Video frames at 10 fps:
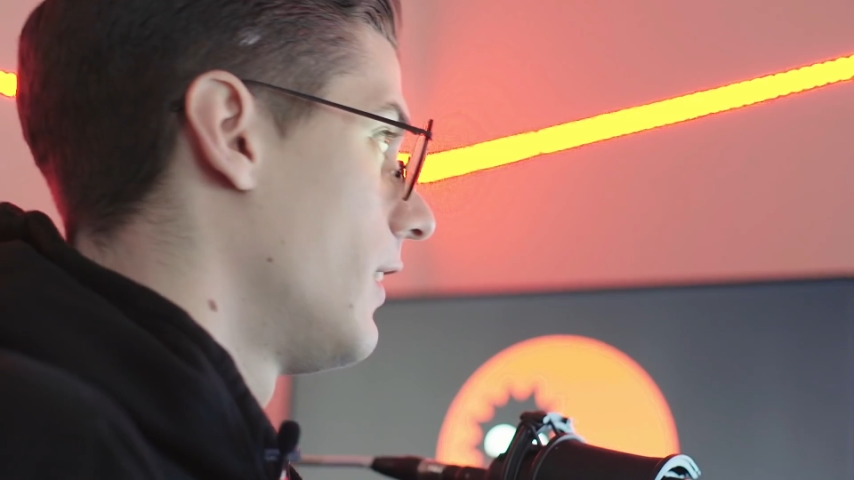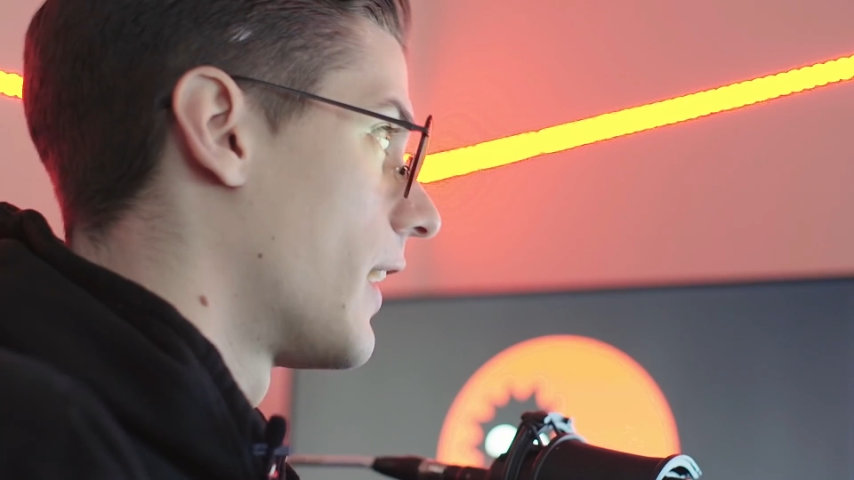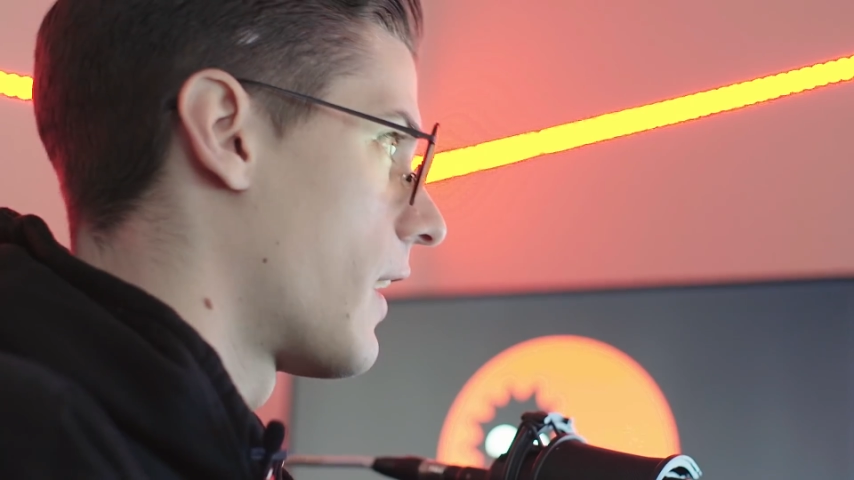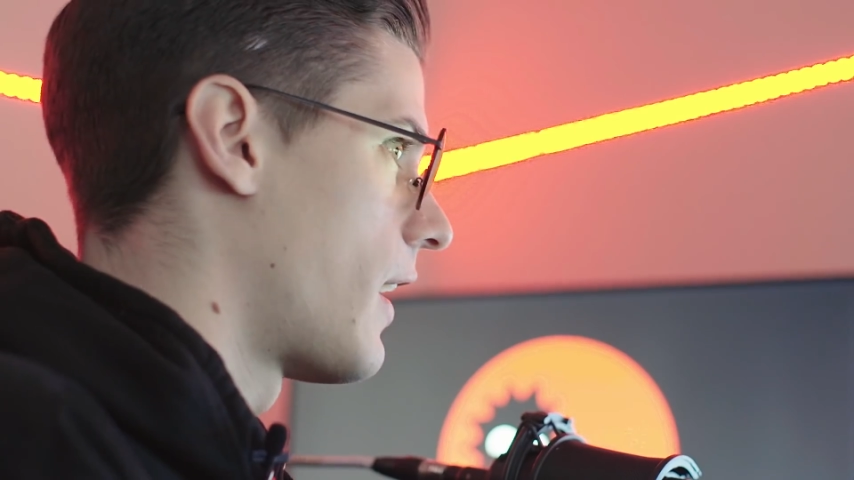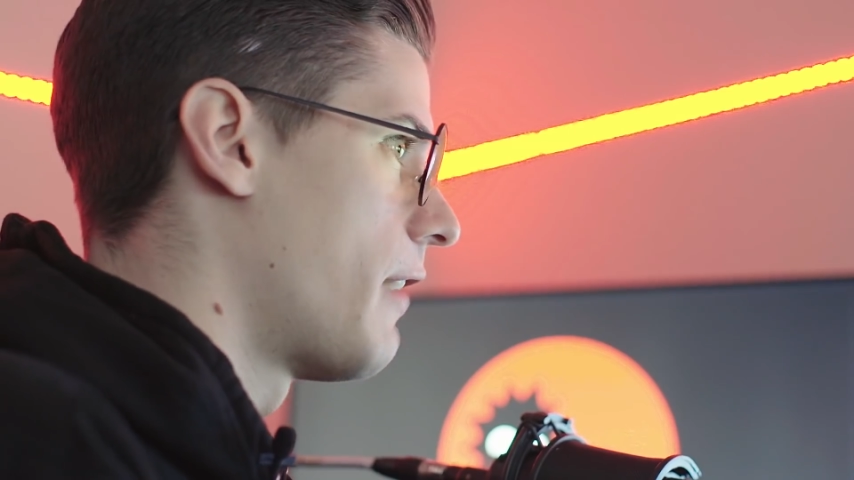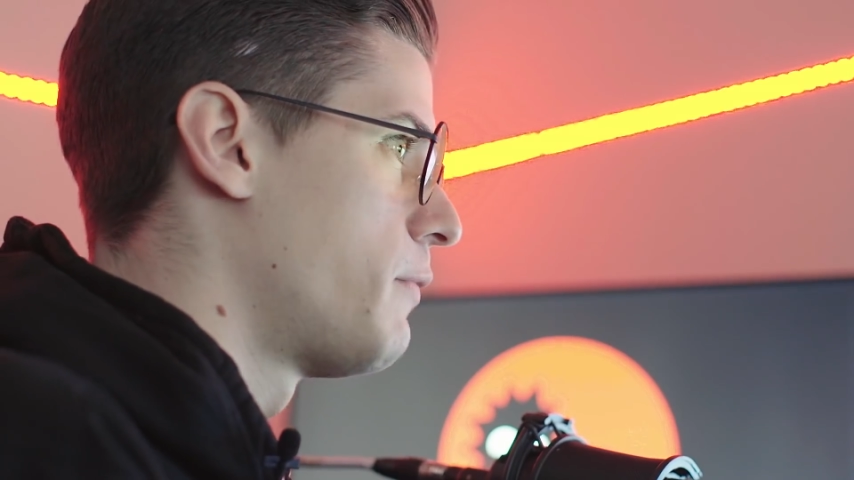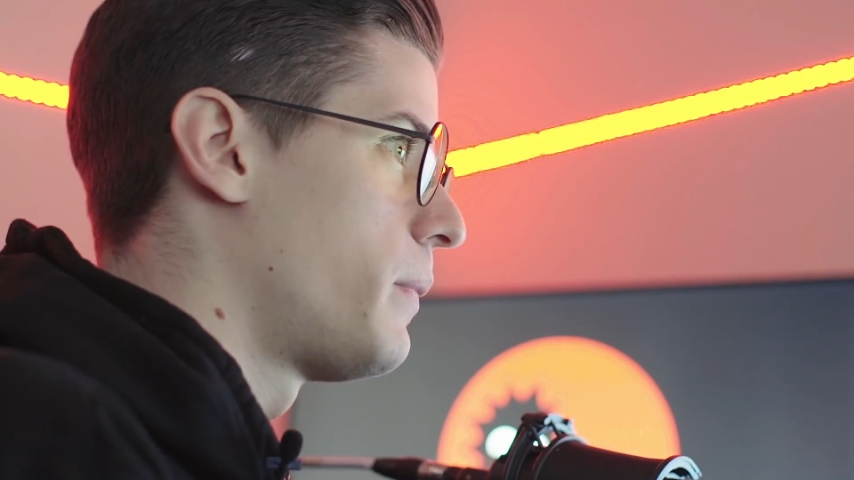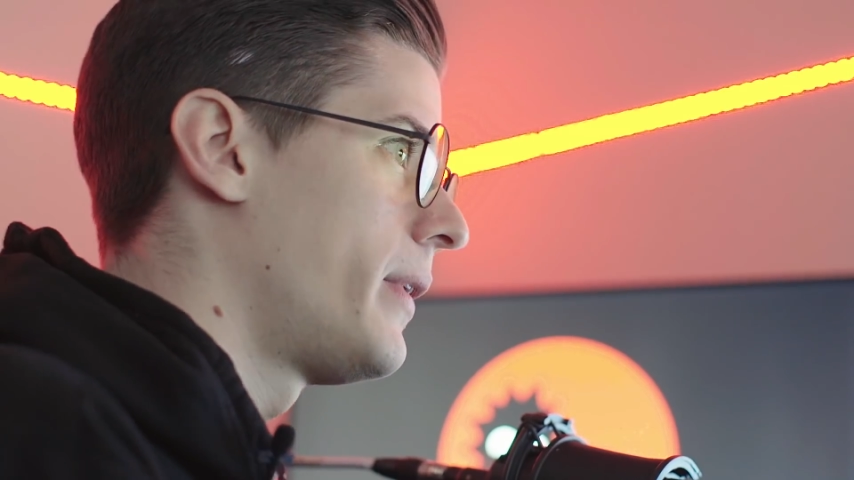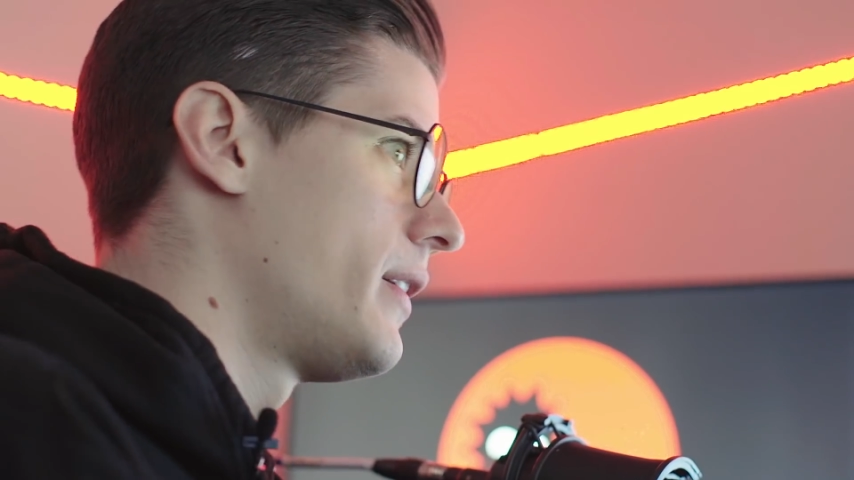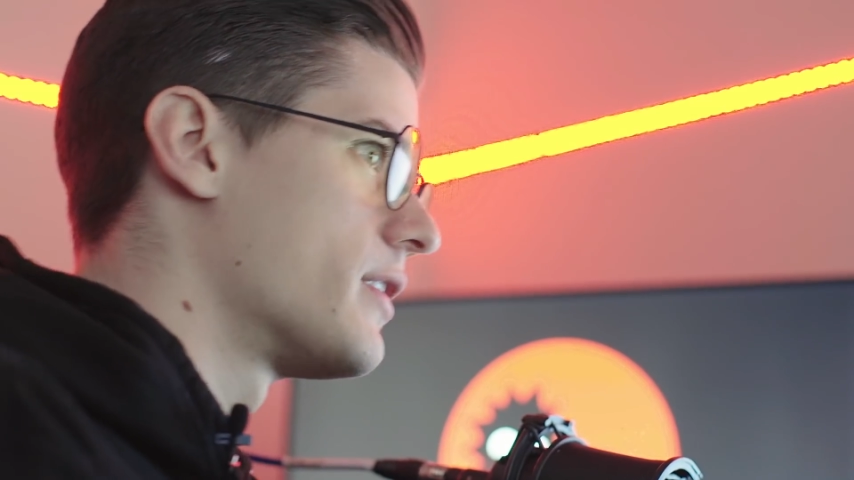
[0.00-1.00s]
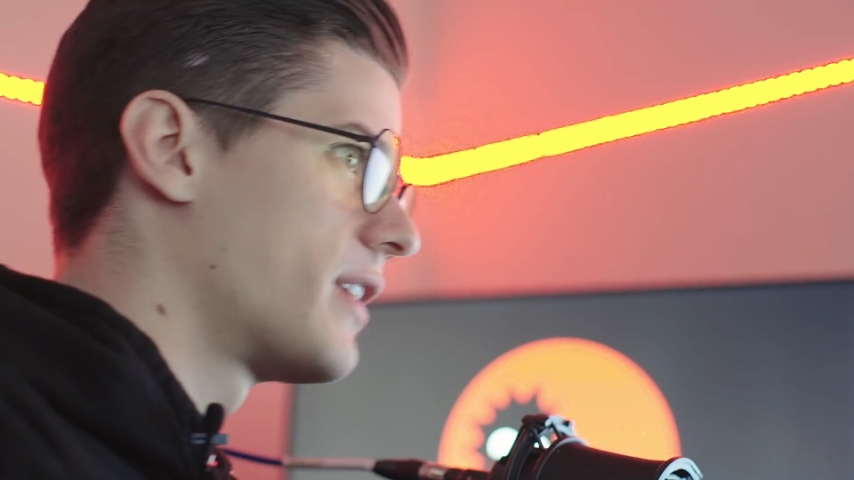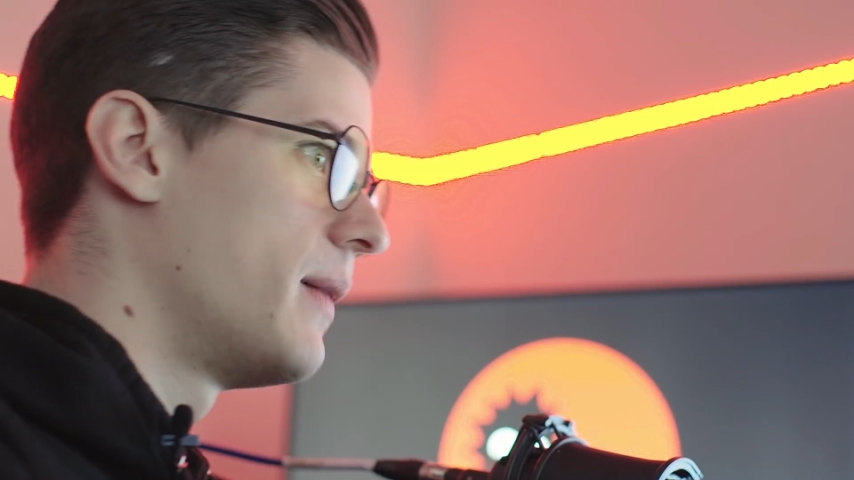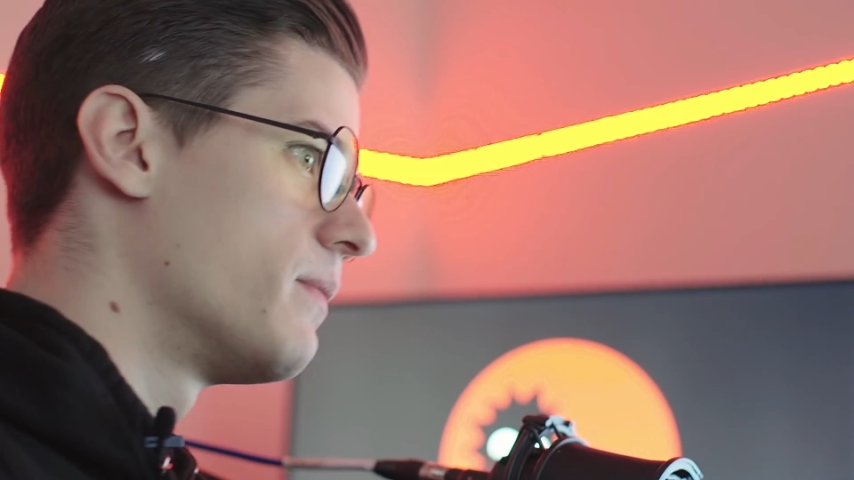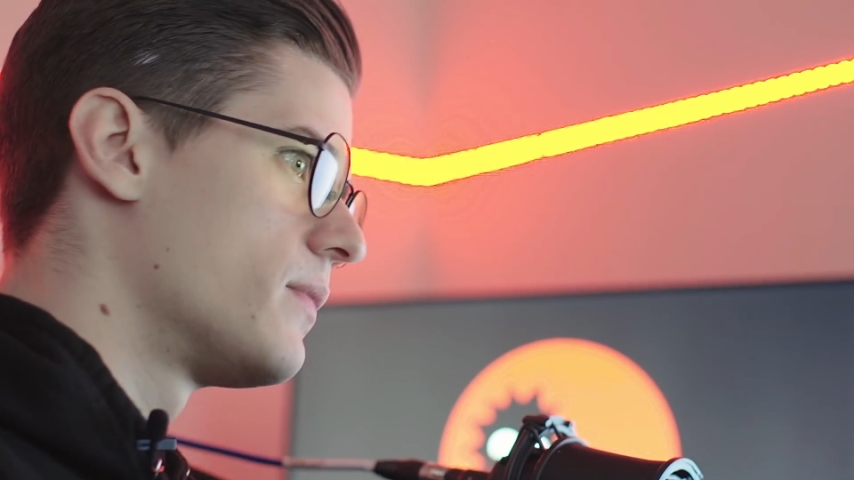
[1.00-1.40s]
Like, I've been playing this game